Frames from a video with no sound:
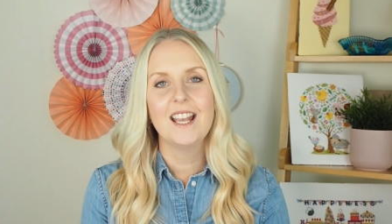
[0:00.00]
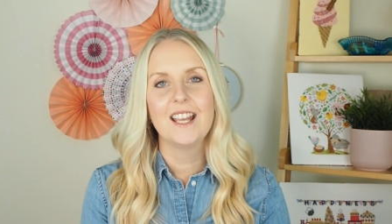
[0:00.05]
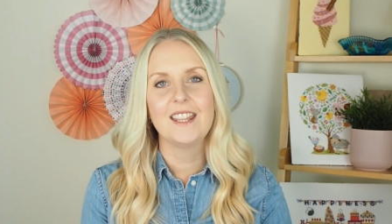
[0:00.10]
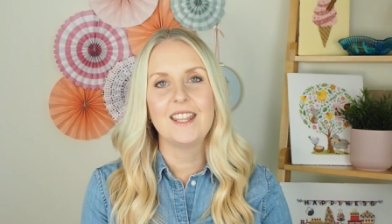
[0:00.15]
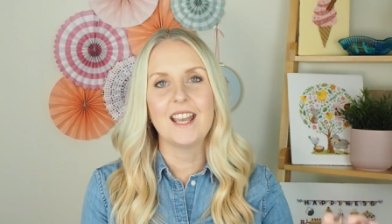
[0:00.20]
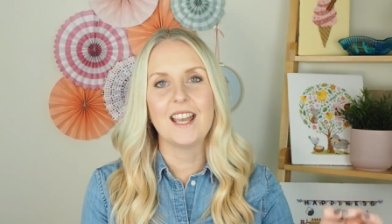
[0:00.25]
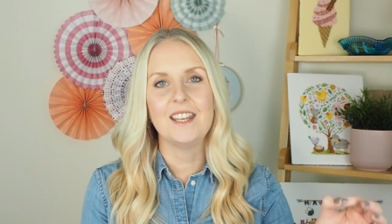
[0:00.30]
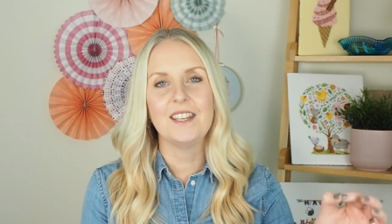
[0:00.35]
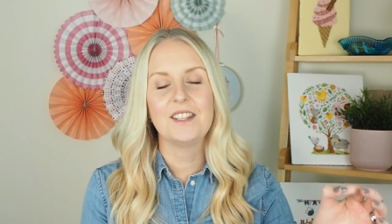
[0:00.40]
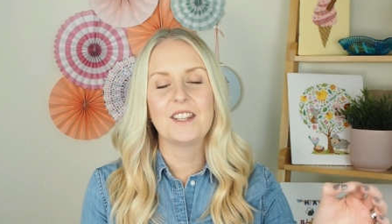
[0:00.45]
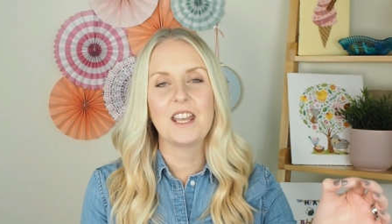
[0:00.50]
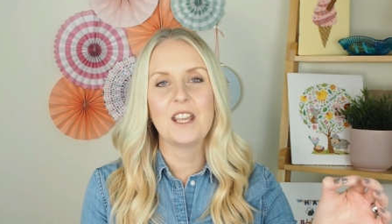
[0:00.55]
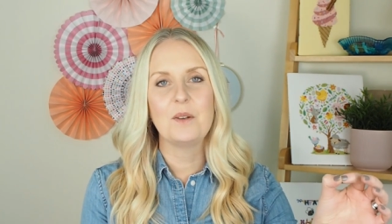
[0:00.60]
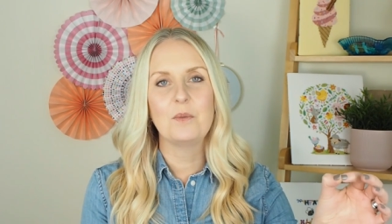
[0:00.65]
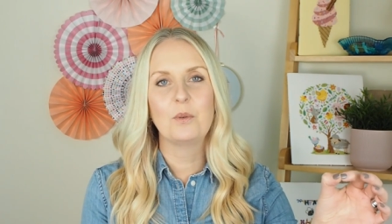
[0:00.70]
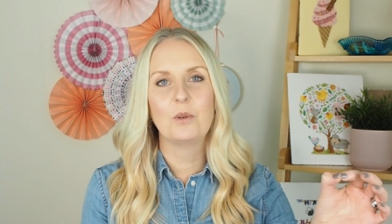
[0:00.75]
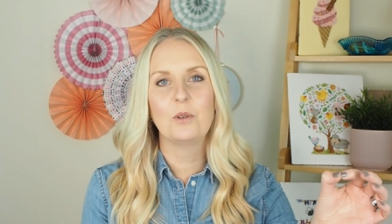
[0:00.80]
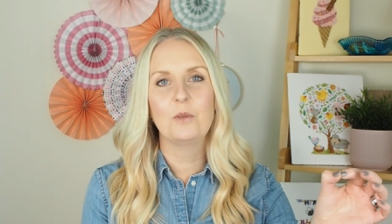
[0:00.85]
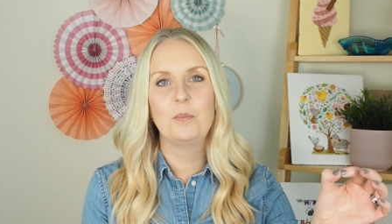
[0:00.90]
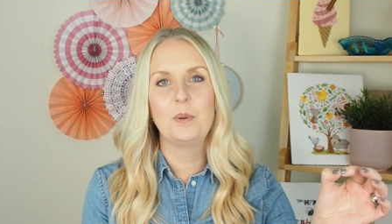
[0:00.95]
then they
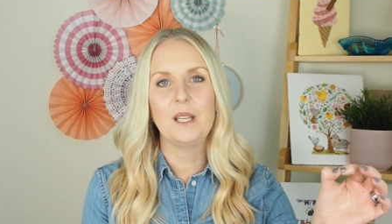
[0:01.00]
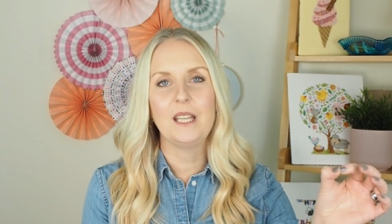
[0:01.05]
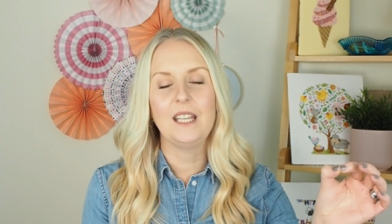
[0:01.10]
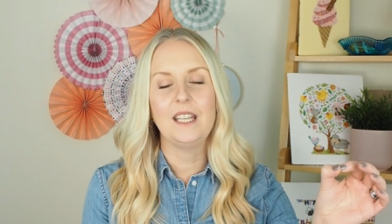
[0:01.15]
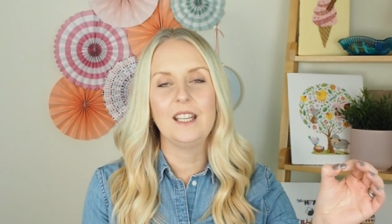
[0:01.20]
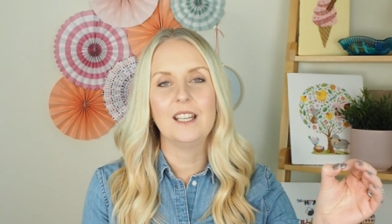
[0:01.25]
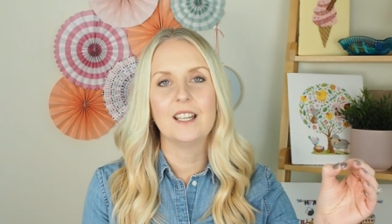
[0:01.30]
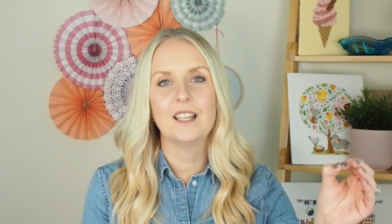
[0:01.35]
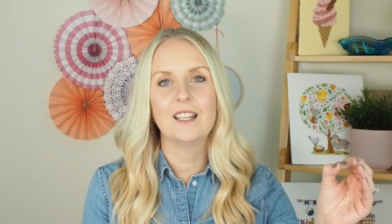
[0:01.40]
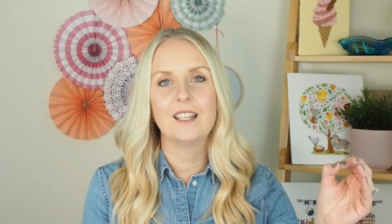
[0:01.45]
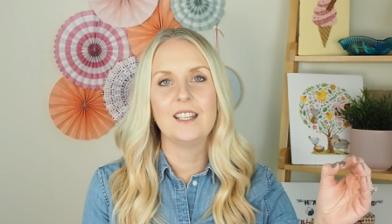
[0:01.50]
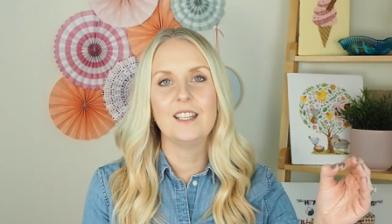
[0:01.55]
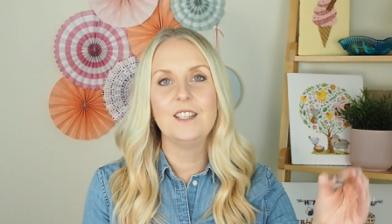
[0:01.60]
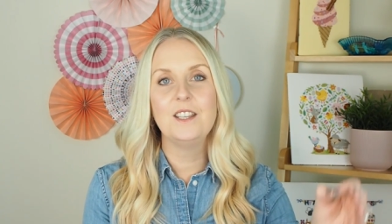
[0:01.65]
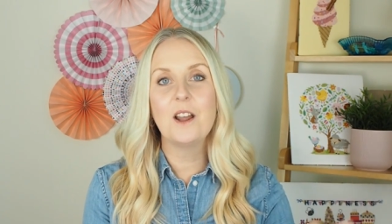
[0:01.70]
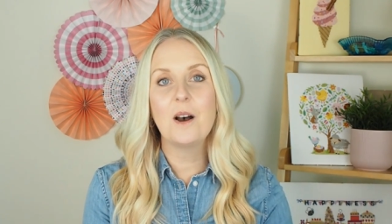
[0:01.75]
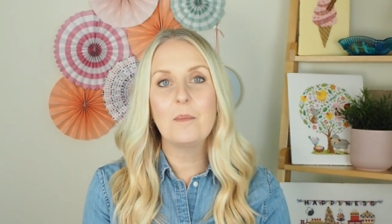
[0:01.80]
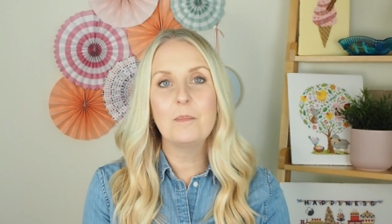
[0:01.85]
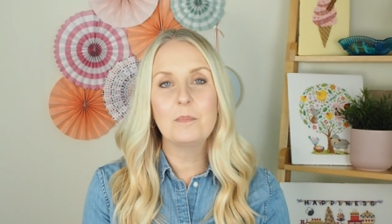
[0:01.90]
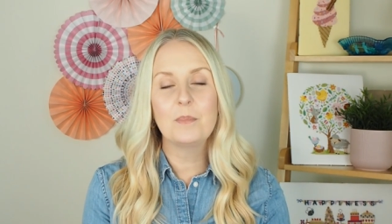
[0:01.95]
will be
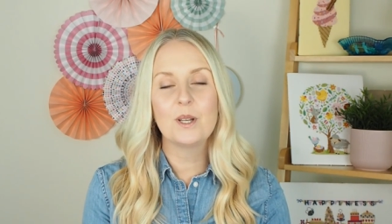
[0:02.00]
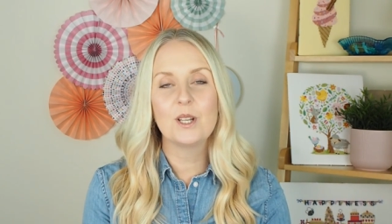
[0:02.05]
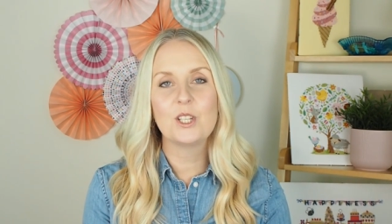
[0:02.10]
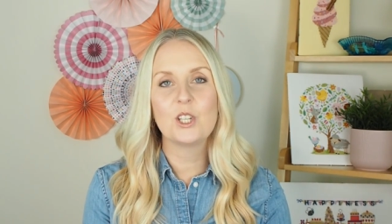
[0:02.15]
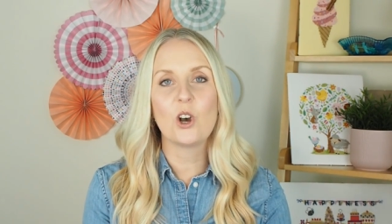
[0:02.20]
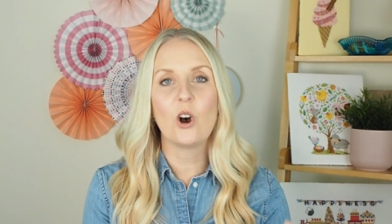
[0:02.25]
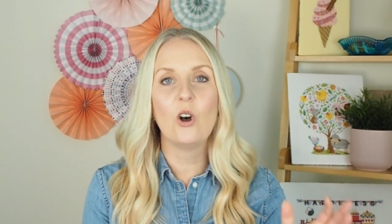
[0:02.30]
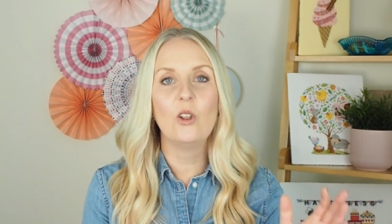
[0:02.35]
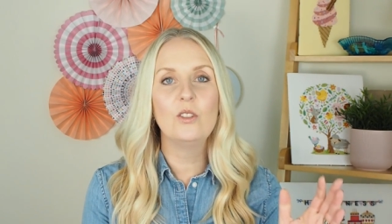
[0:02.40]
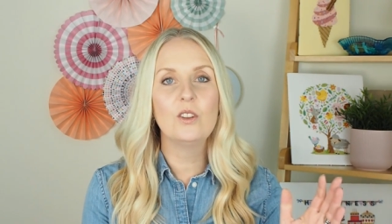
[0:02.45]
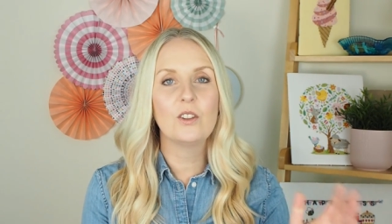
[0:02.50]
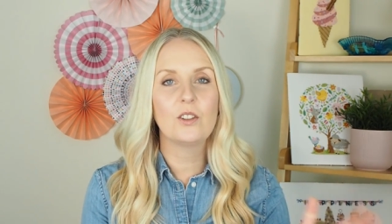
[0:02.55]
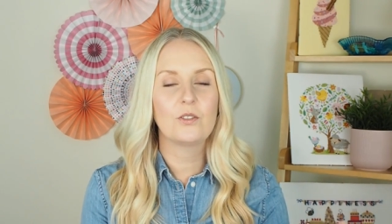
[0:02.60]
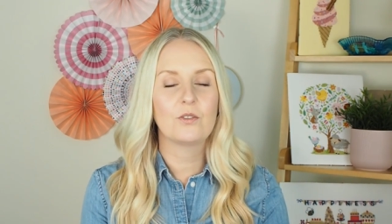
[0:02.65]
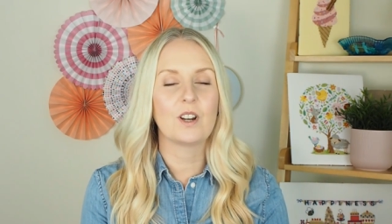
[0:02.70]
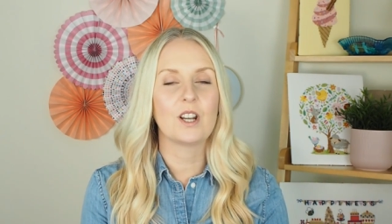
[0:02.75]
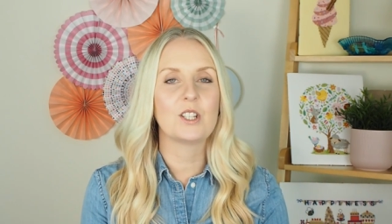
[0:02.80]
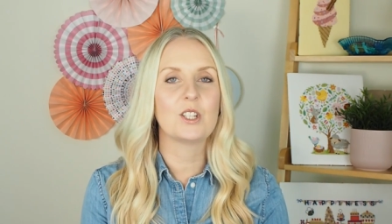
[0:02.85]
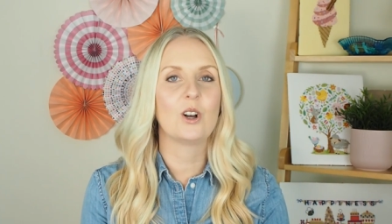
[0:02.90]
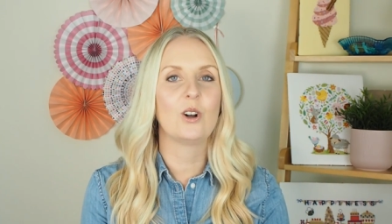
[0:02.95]
numbered on the
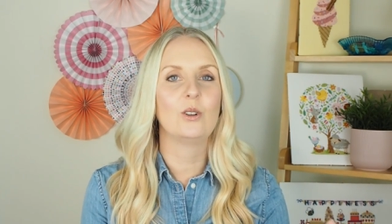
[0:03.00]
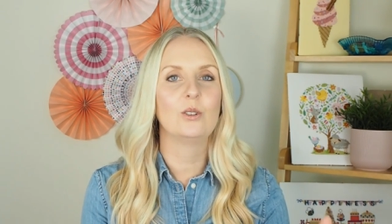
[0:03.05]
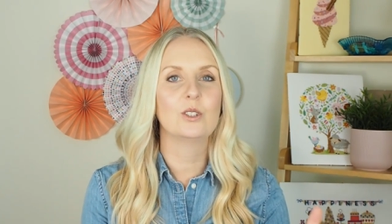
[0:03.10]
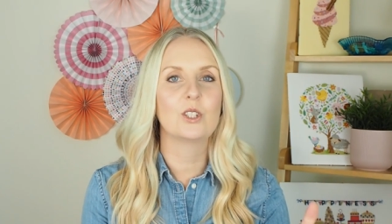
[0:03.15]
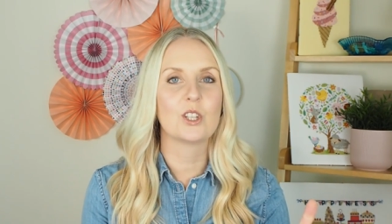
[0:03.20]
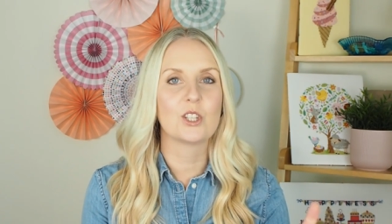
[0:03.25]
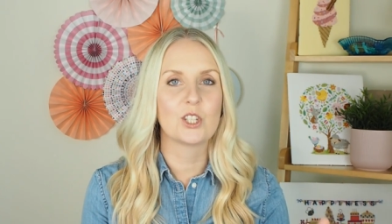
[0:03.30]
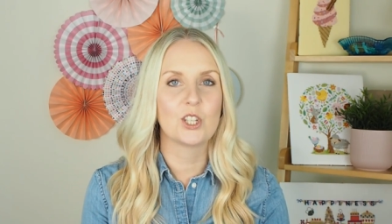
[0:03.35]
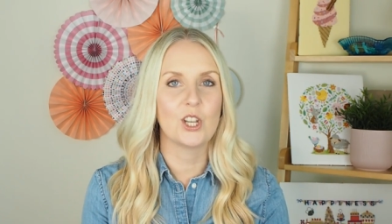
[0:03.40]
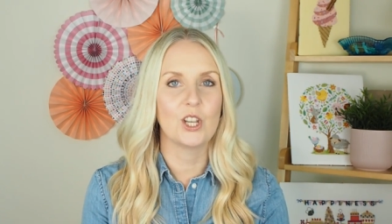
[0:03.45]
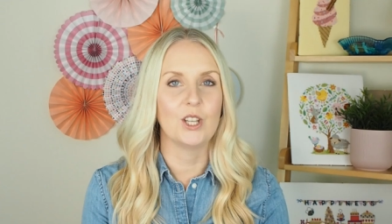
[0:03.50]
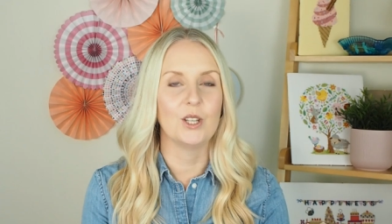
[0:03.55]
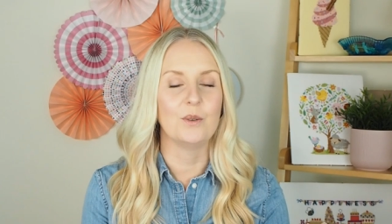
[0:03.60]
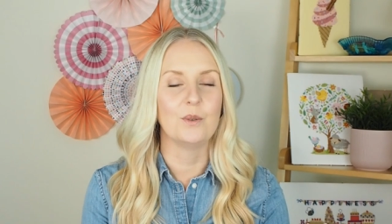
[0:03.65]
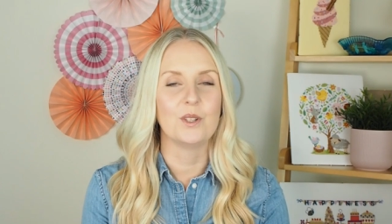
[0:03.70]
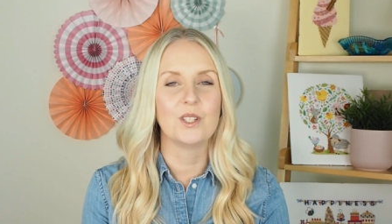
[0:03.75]
thread holder too,